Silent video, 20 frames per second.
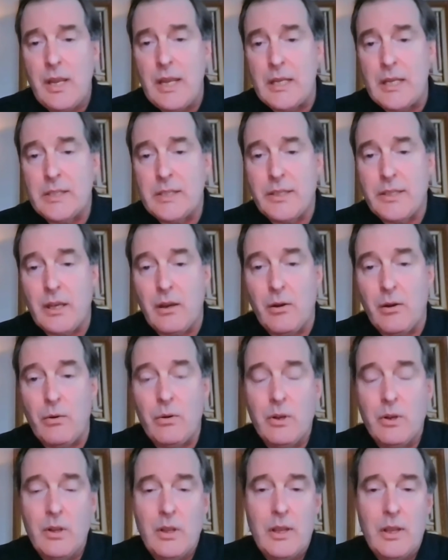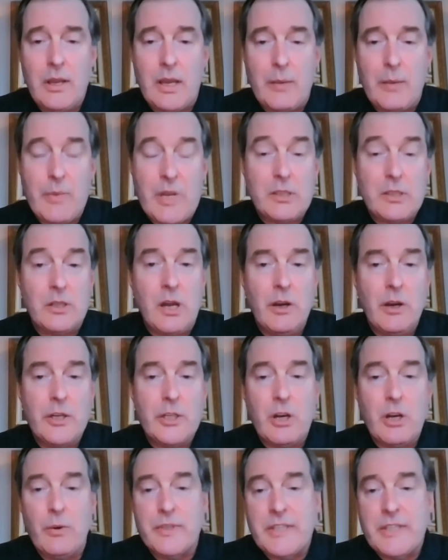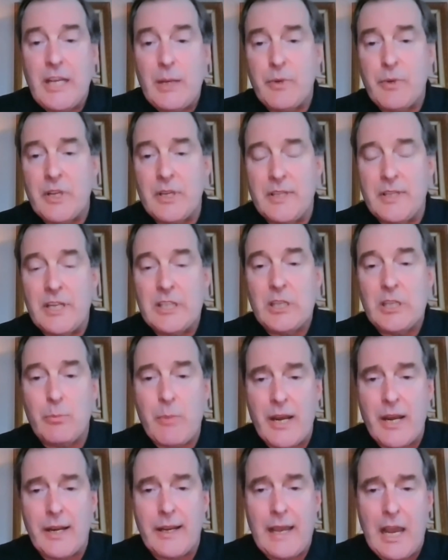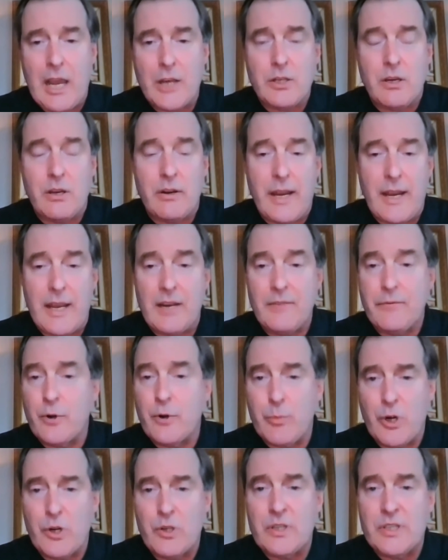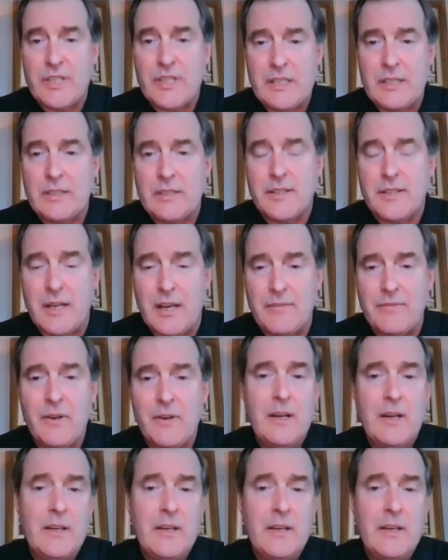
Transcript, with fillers: And so... Um, as long as you always keep a decent amount of cash on hand for emergencies and stuff,